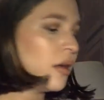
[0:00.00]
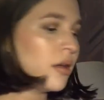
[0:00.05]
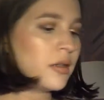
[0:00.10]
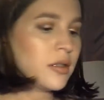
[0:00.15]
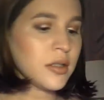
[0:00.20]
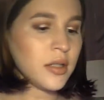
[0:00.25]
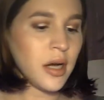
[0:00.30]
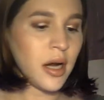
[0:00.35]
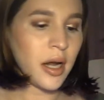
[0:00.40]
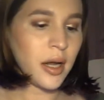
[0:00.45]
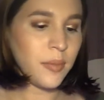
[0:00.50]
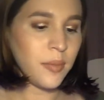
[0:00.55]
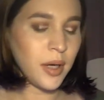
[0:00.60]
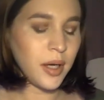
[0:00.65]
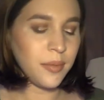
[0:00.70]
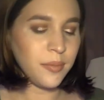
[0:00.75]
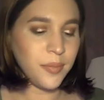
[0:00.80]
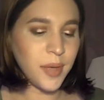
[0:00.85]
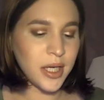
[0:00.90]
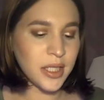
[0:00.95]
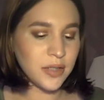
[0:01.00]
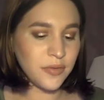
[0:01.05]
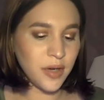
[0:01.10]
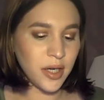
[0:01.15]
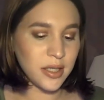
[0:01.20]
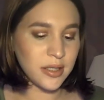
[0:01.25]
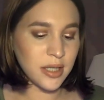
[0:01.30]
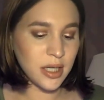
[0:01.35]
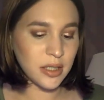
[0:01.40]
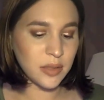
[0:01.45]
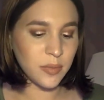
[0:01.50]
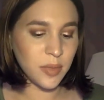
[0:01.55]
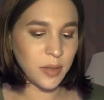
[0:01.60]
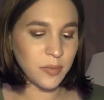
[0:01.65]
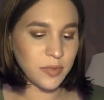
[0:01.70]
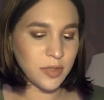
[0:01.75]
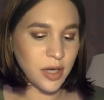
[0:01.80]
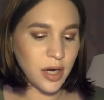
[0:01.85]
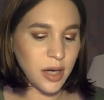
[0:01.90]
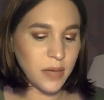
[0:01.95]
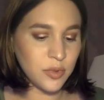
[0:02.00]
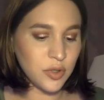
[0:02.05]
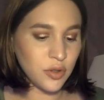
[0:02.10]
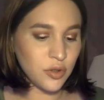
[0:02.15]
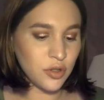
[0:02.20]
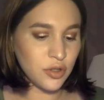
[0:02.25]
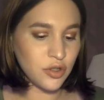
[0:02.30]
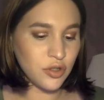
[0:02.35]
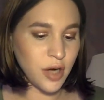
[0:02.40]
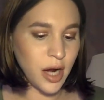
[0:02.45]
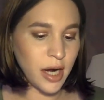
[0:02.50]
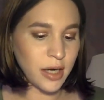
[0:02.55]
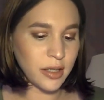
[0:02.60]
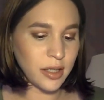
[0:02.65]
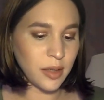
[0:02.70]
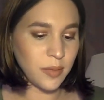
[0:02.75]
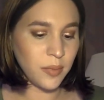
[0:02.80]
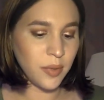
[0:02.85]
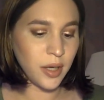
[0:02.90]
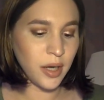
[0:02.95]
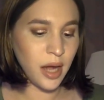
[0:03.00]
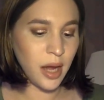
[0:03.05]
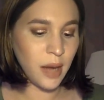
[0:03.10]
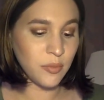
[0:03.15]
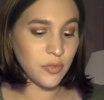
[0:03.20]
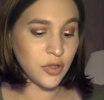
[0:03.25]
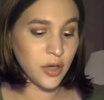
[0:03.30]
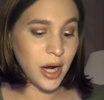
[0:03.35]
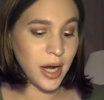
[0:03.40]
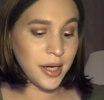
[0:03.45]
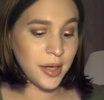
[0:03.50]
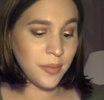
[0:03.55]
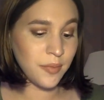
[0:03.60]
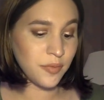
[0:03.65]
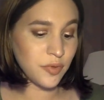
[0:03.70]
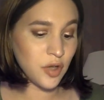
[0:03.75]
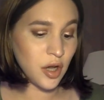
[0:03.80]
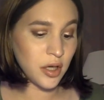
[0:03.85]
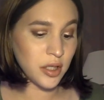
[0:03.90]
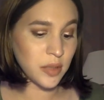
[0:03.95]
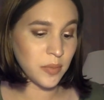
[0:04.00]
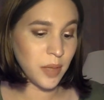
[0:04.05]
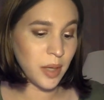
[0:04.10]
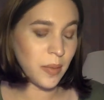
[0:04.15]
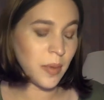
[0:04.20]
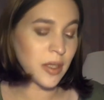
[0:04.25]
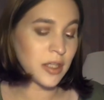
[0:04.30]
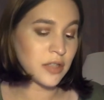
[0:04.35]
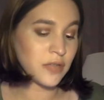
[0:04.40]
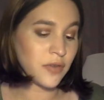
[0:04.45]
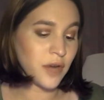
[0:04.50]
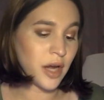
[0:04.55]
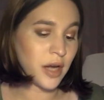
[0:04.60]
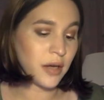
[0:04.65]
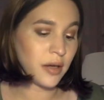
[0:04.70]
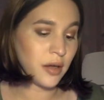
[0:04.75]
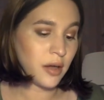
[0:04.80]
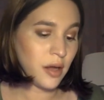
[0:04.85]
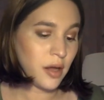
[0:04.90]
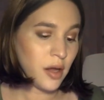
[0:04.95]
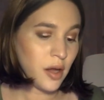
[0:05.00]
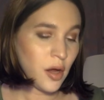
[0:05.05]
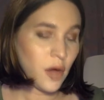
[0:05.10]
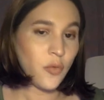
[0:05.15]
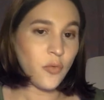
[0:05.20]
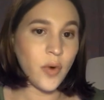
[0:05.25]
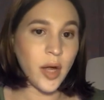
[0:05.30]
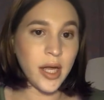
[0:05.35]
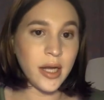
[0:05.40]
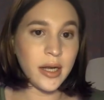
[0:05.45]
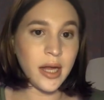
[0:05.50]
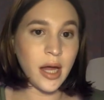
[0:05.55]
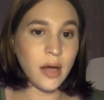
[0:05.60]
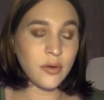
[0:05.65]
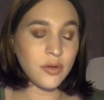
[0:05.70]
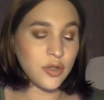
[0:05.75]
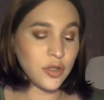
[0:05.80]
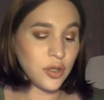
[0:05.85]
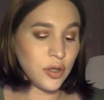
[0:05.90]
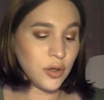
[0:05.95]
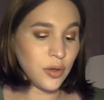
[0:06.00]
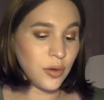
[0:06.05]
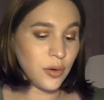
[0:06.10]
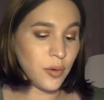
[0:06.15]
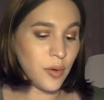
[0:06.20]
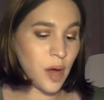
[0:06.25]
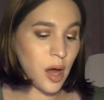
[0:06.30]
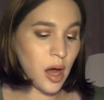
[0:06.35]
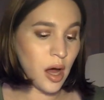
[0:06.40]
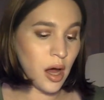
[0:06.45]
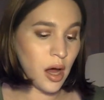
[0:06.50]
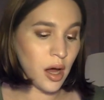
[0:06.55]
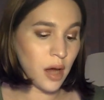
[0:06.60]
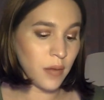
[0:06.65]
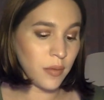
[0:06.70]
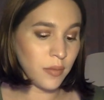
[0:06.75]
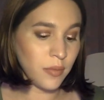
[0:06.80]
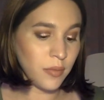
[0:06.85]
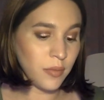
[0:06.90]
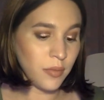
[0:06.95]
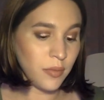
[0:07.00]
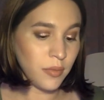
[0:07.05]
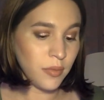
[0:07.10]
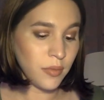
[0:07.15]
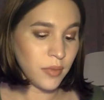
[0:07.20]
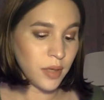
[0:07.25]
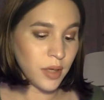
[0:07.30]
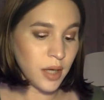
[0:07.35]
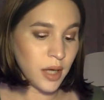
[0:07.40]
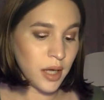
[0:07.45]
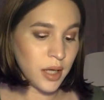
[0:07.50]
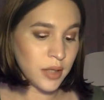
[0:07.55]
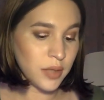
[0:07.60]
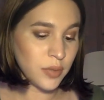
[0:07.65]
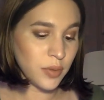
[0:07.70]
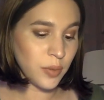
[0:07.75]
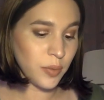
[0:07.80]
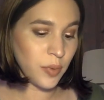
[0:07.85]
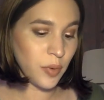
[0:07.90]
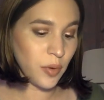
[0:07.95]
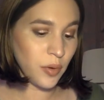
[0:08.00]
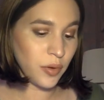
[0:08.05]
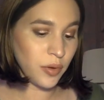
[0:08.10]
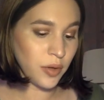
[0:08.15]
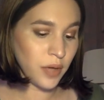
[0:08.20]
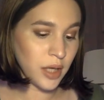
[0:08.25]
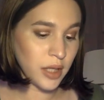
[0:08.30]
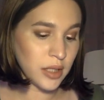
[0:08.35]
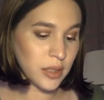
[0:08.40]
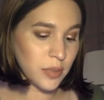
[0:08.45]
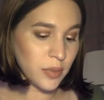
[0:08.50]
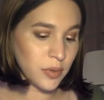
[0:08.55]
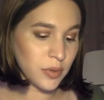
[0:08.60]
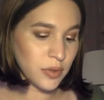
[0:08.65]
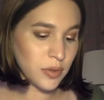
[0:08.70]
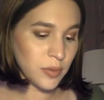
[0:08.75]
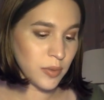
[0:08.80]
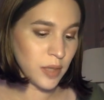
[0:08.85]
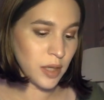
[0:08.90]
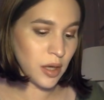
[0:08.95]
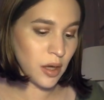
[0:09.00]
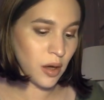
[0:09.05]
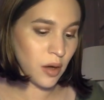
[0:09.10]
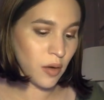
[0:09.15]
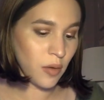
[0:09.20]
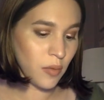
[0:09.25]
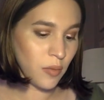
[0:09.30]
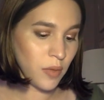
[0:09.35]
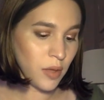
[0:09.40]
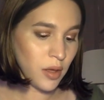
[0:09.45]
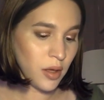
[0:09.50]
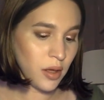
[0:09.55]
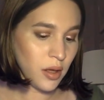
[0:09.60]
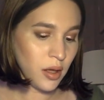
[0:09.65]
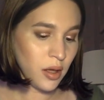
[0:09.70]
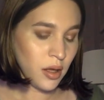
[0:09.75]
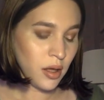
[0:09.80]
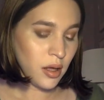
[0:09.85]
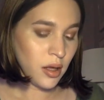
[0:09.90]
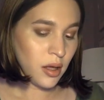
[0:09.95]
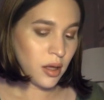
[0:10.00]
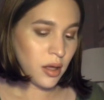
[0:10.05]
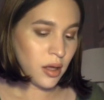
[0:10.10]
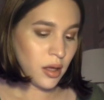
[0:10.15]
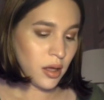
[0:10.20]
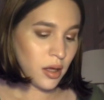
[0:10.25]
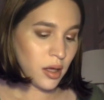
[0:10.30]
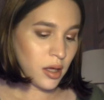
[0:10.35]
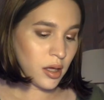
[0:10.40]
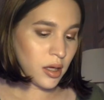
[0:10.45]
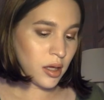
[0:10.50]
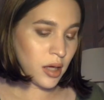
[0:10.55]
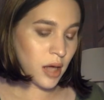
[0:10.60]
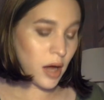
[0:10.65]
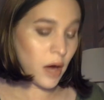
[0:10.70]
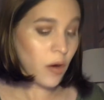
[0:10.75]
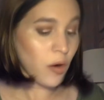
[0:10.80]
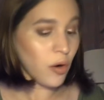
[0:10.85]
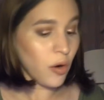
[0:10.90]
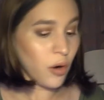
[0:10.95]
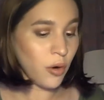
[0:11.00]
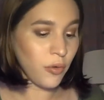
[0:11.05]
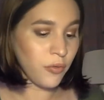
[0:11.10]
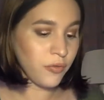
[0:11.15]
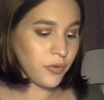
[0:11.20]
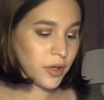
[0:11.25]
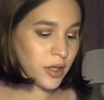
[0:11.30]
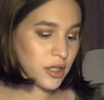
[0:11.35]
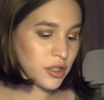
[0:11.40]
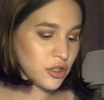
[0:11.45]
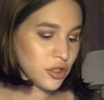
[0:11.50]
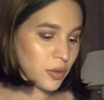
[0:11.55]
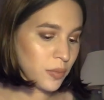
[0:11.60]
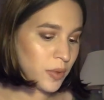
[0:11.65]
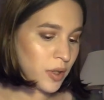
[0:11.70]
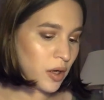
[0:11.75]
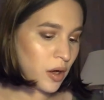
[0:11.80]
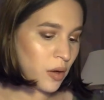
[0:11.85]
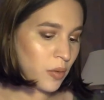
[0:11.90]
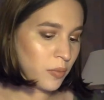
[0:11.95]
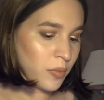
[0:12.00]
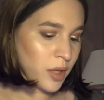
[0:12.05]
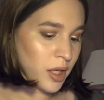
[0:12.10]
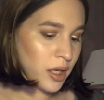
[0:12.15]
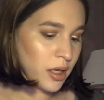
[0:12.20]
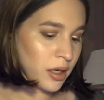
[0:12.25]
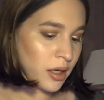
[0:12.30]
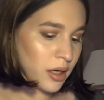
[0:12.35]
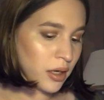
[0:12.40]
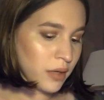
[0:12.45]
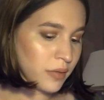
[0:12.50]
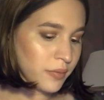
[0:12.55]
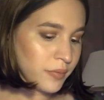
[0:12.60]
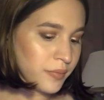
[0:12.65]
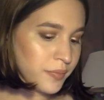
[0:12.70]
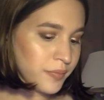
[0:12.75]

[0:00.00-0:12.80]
sorry, my best friend has texted me. I'm sorry I'm so distracted, but I'm trying to talk to my best friend right now too, because we're both like supposed to be home, or hopefully she'll be home later.